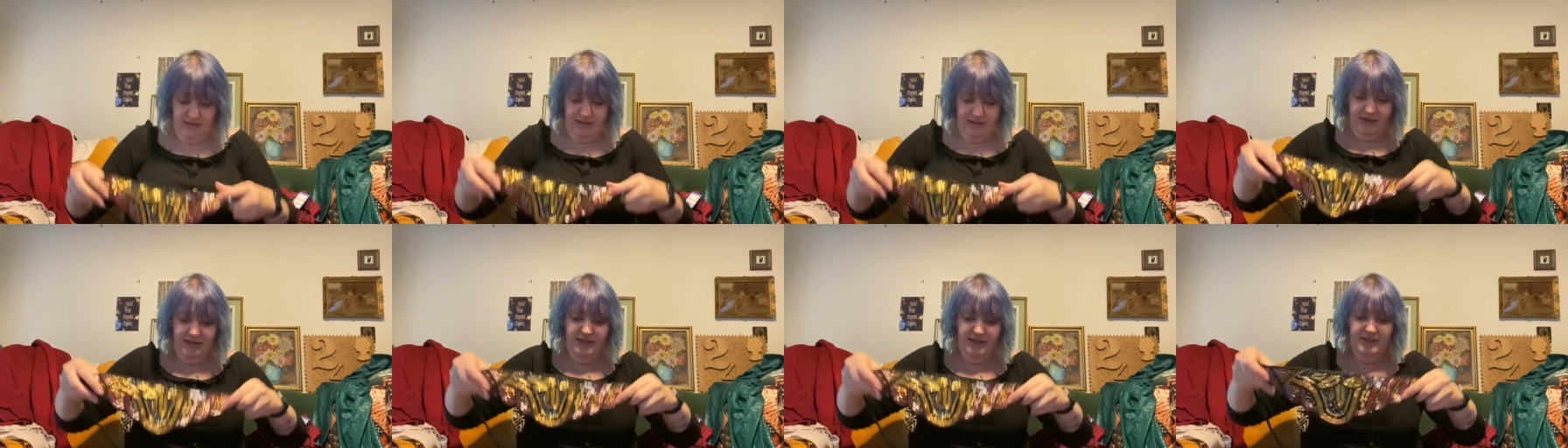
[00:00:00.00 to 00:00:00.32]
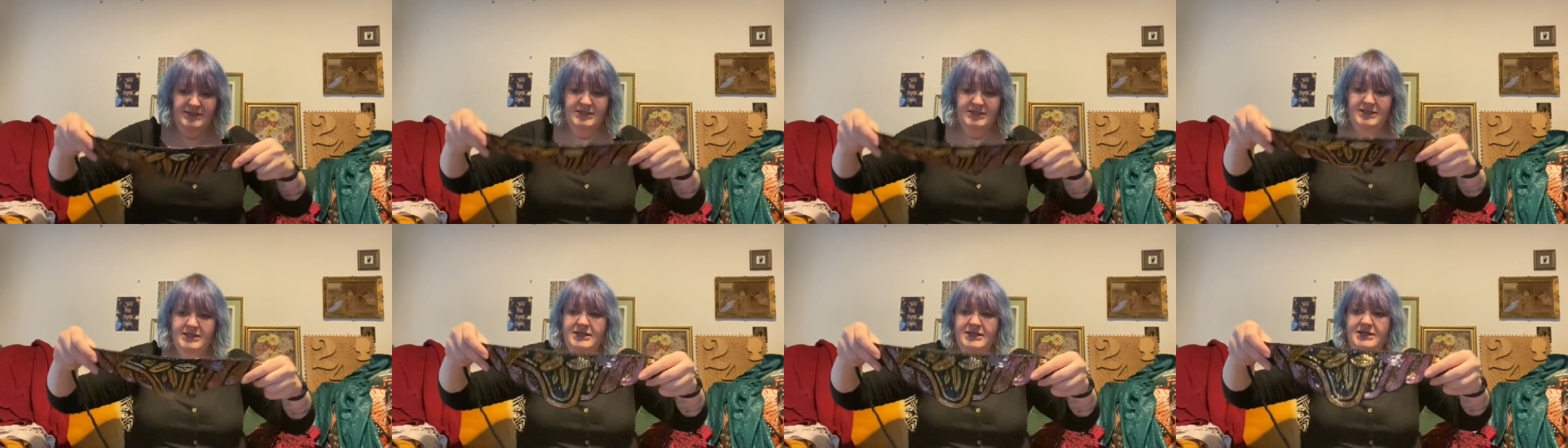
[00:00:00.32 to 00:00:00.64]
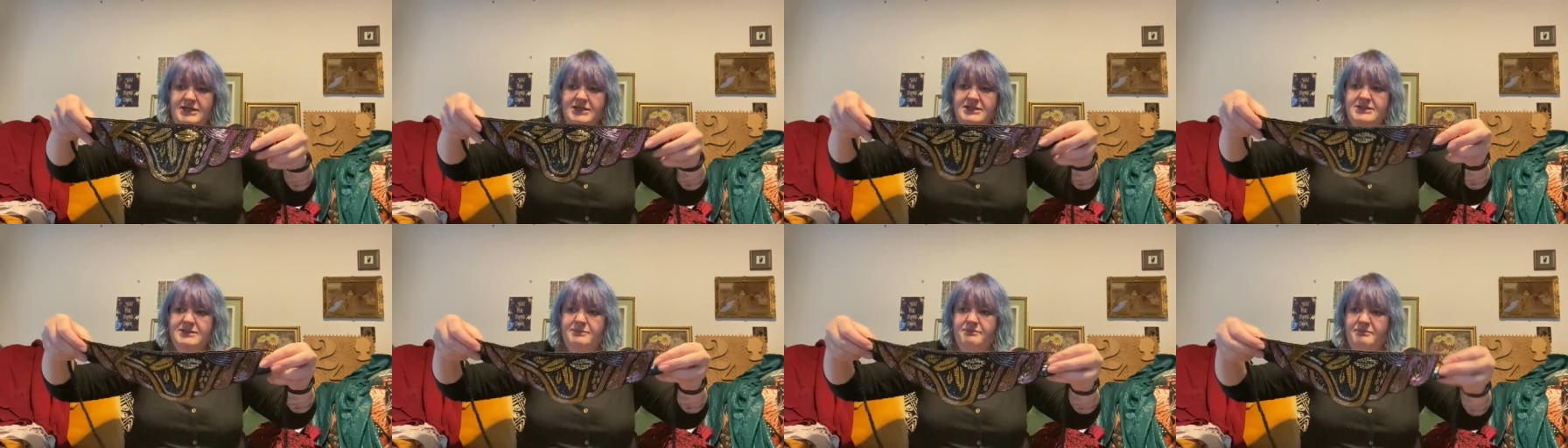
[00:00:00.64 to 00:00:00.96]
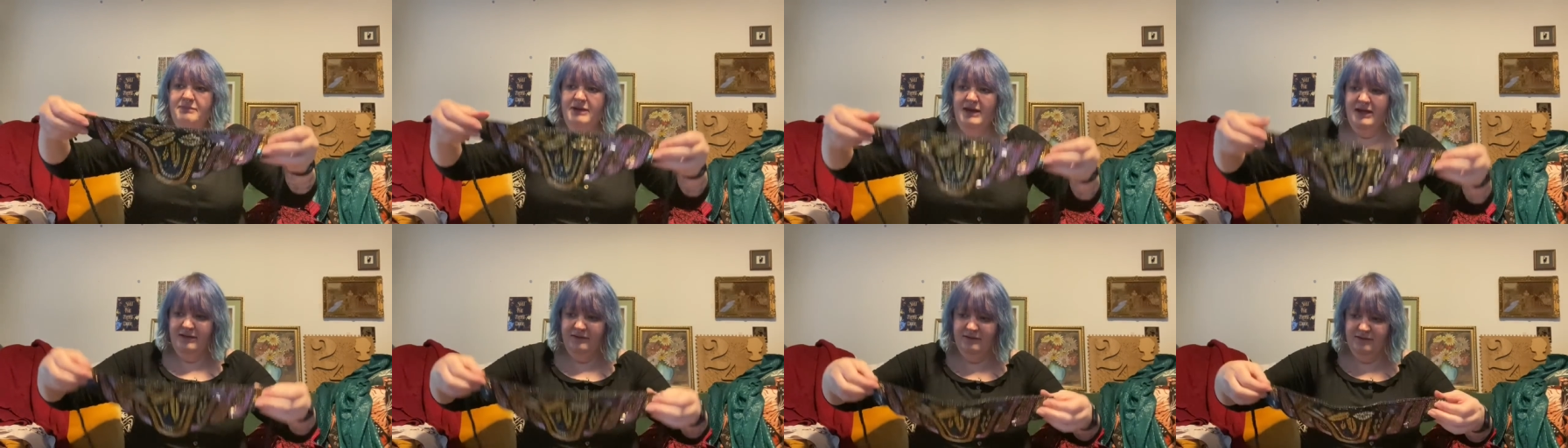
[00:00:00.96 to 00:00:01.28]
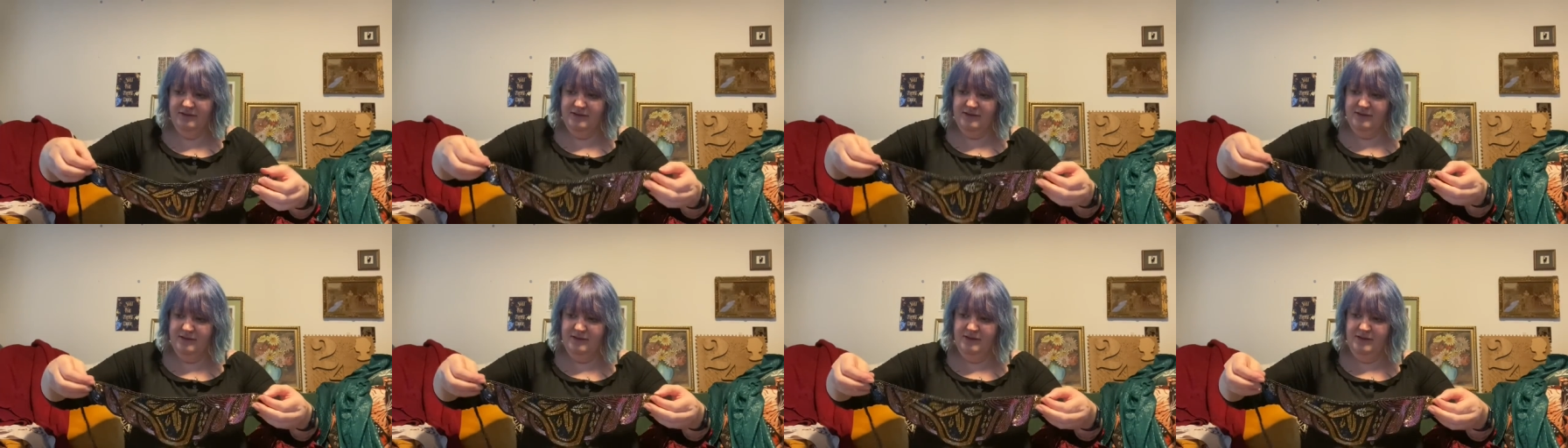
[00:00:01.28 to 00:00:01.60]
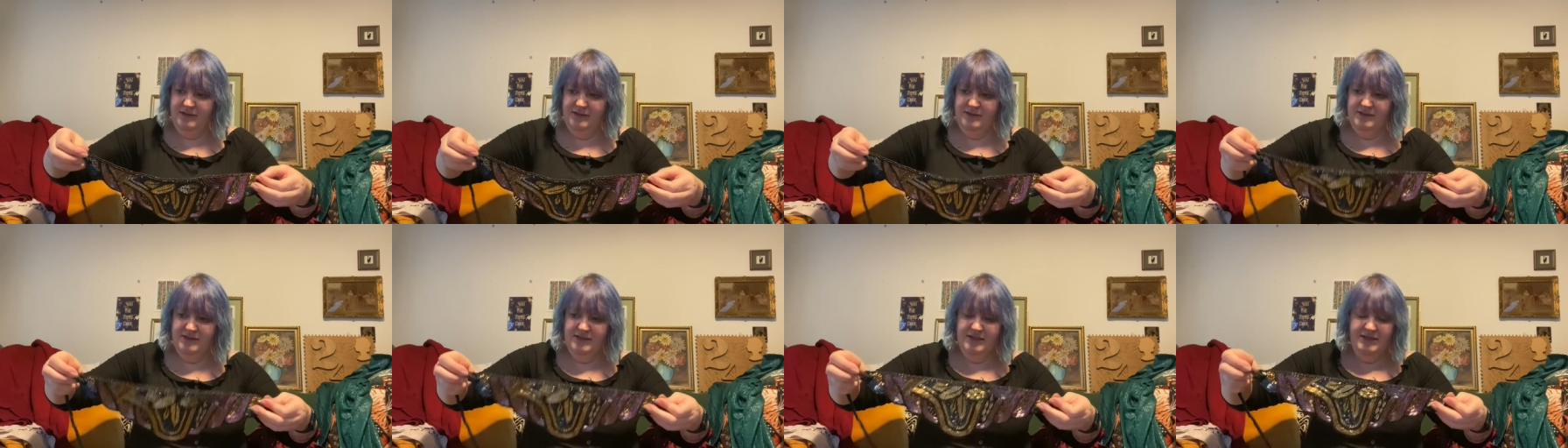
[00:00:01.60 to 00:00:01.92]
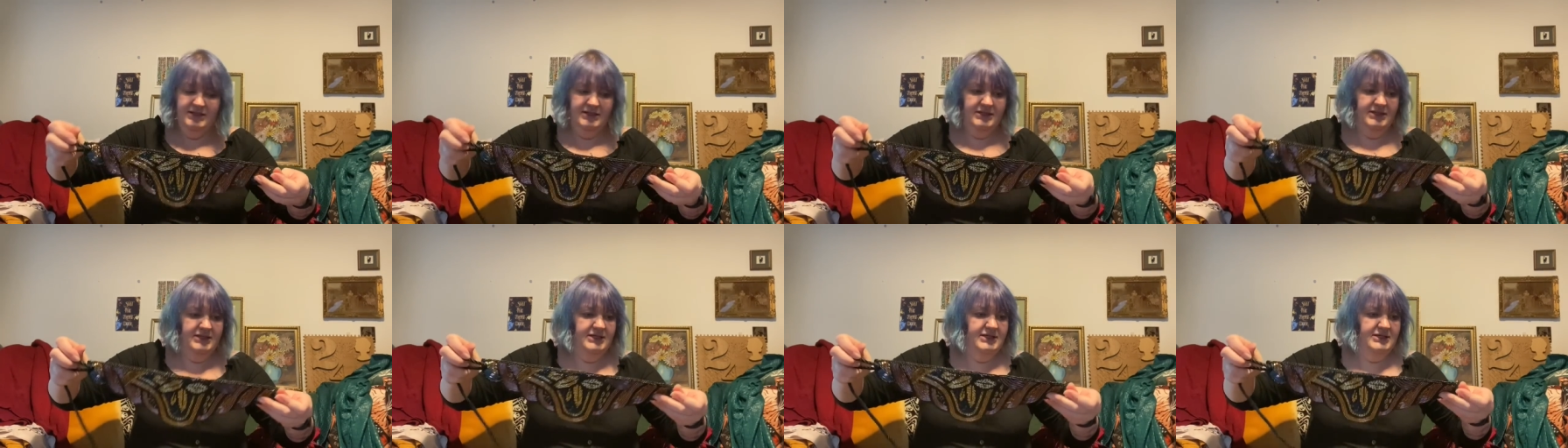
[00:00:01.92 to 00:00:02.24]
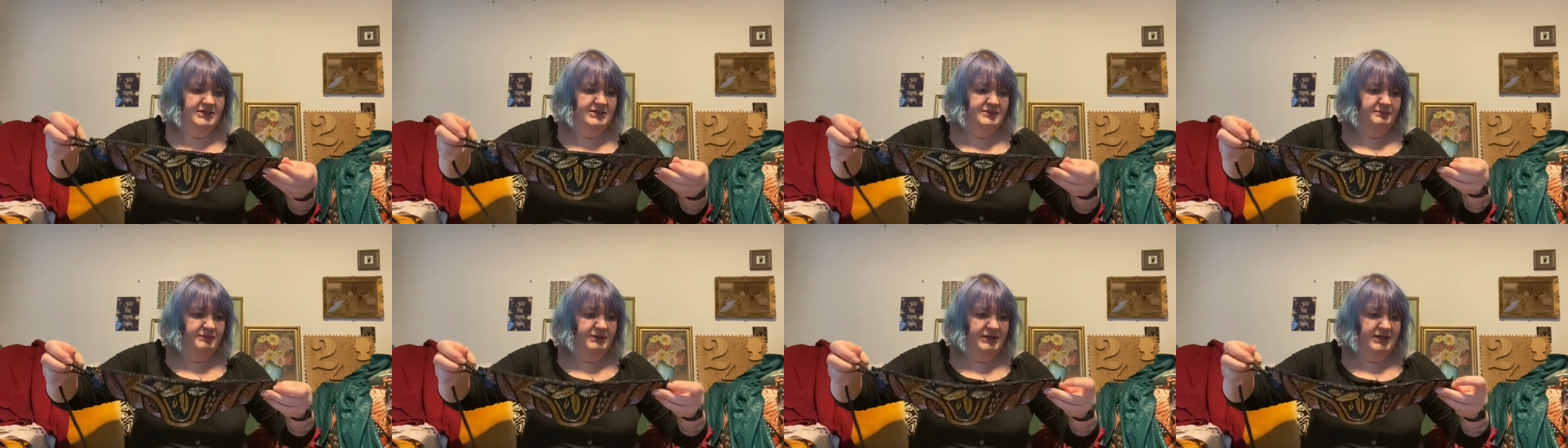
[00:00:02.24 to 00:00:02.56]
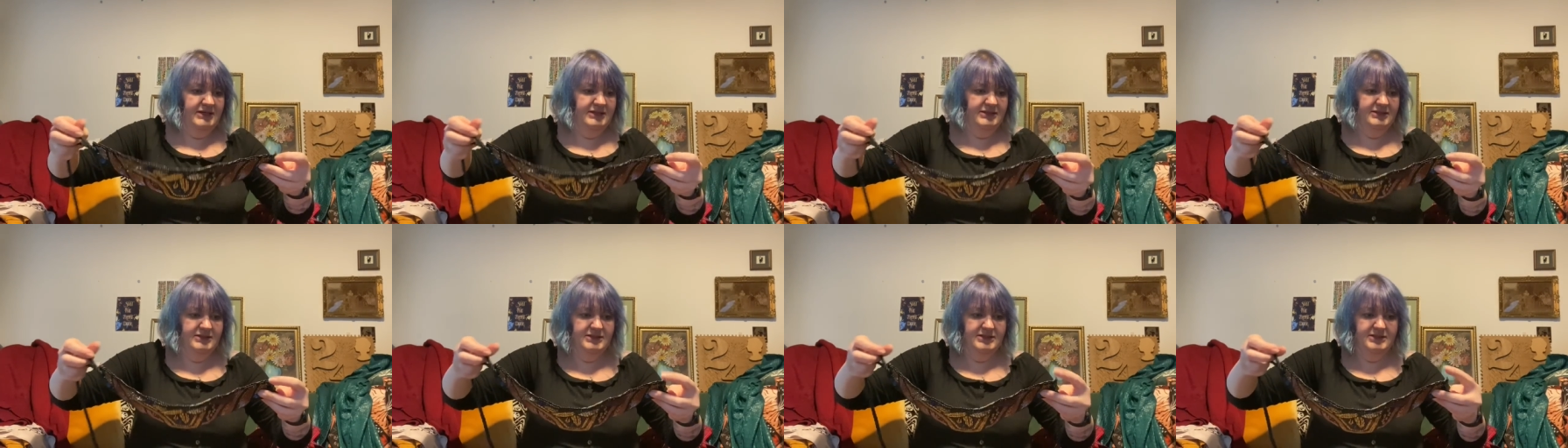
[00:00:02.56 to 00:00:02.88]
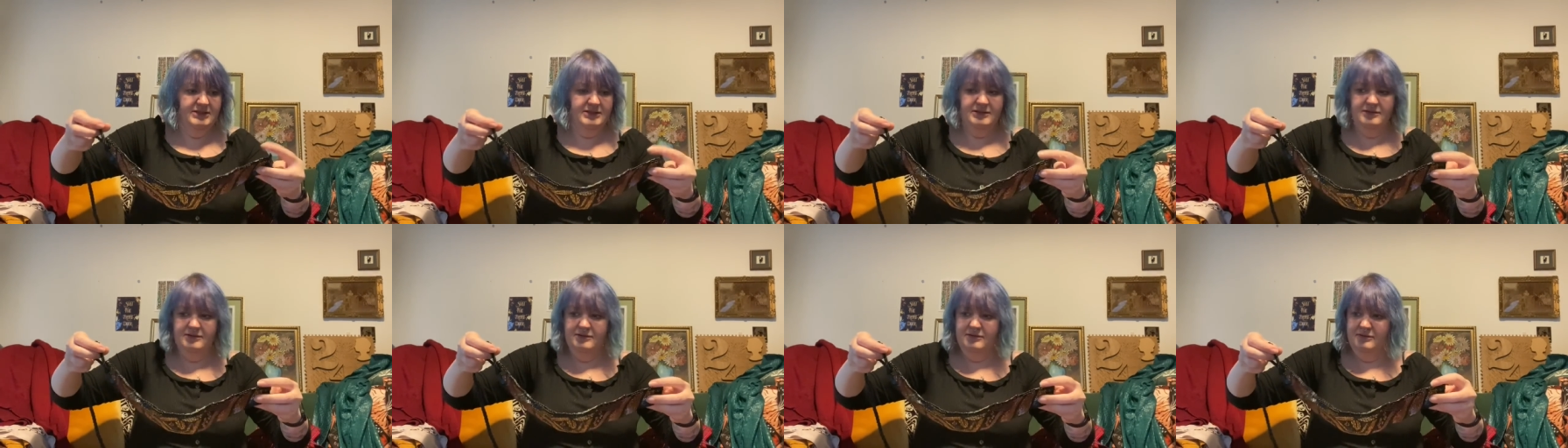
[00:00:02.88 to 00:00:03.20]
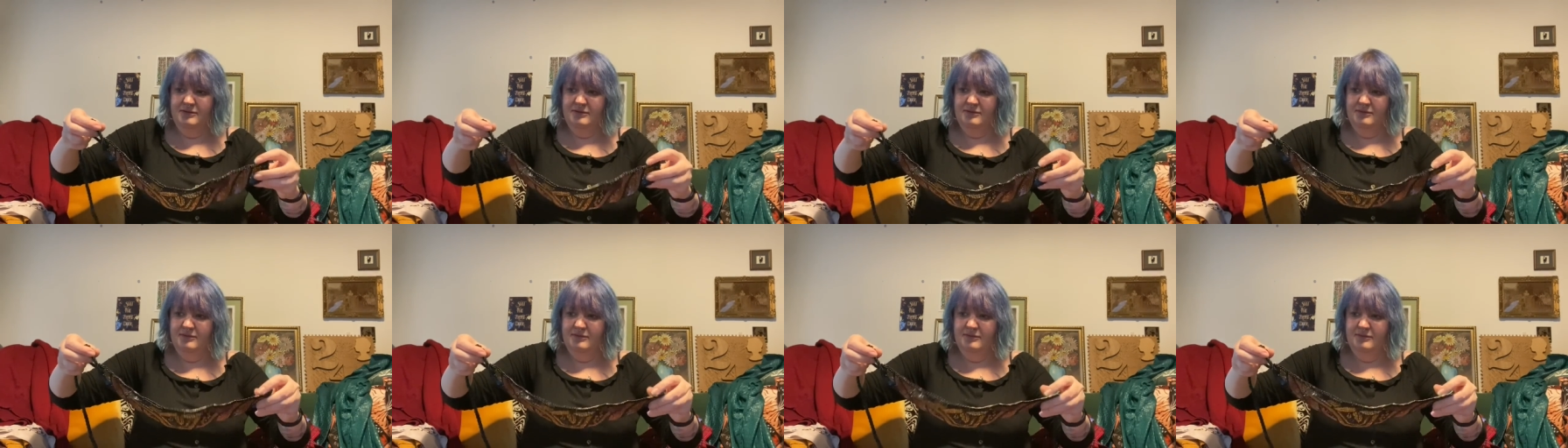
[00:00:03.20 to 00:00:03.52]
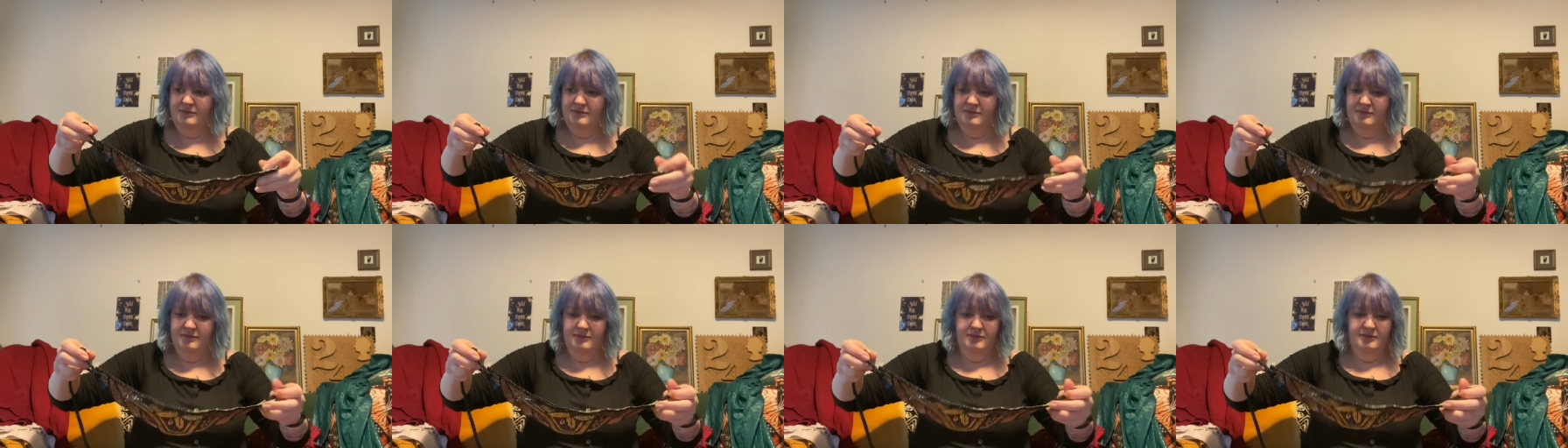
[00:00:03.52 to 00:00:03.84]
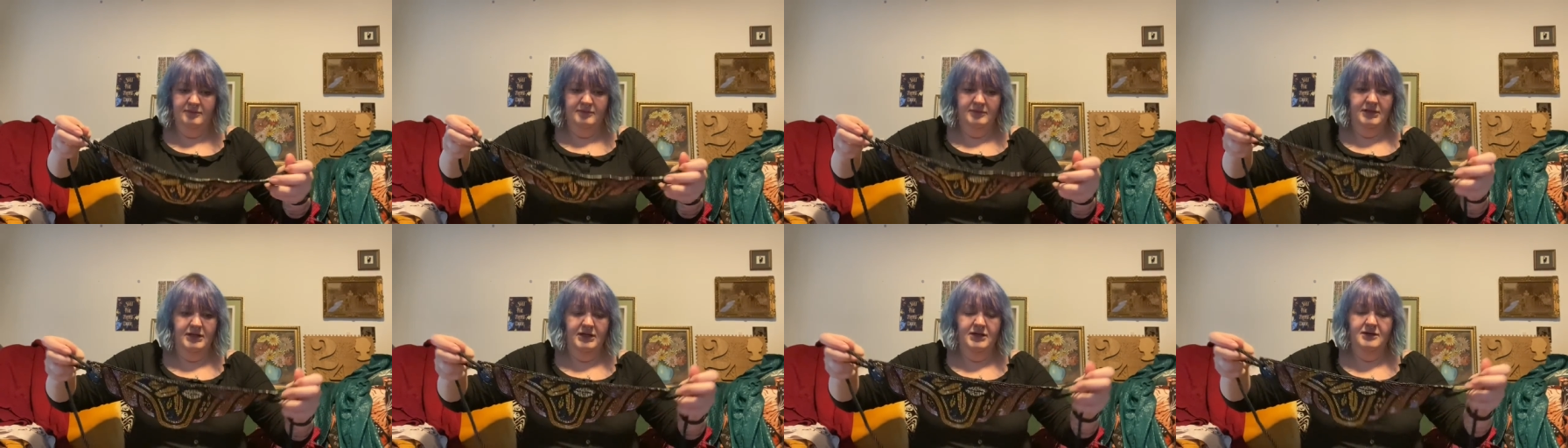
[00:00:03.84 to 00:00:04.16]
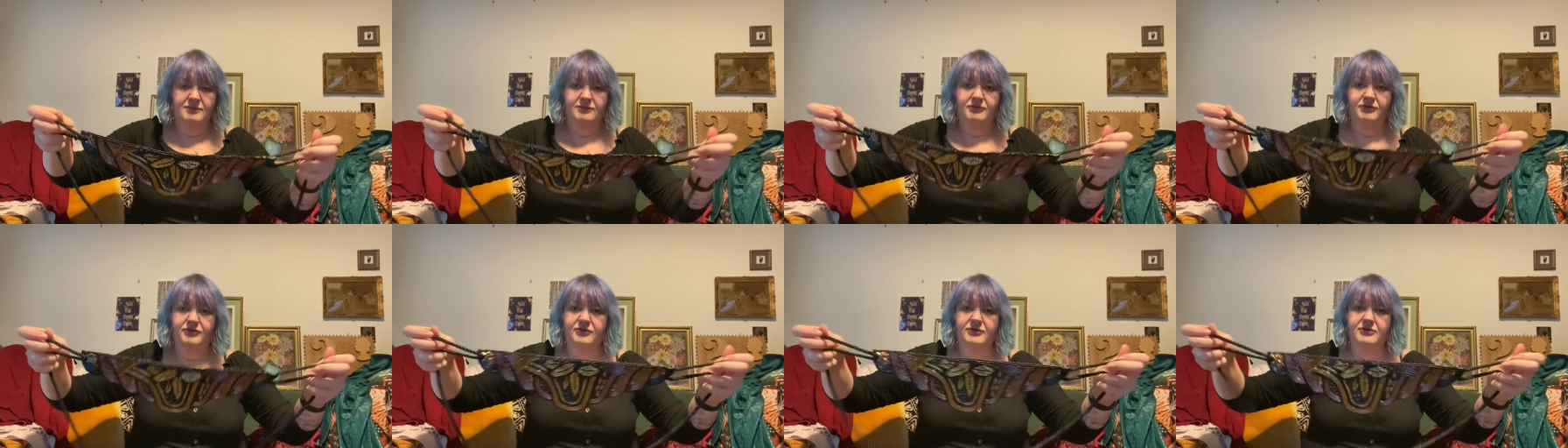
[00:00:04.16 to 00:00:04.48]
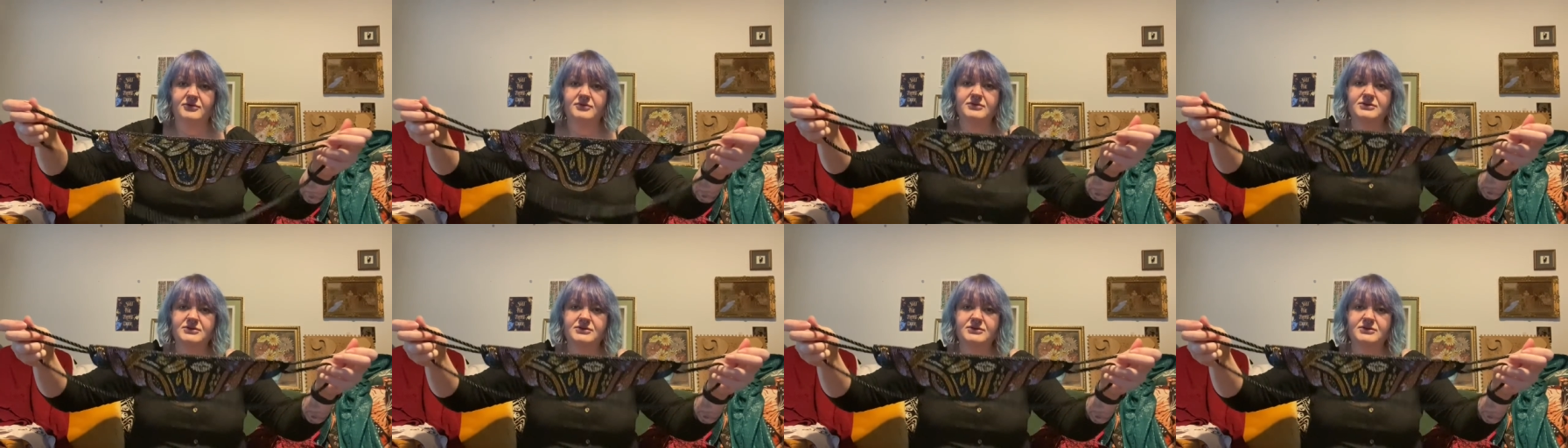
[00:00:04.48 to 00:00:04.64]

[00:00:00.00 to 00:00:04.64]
This I think is a belt because like these bits come through.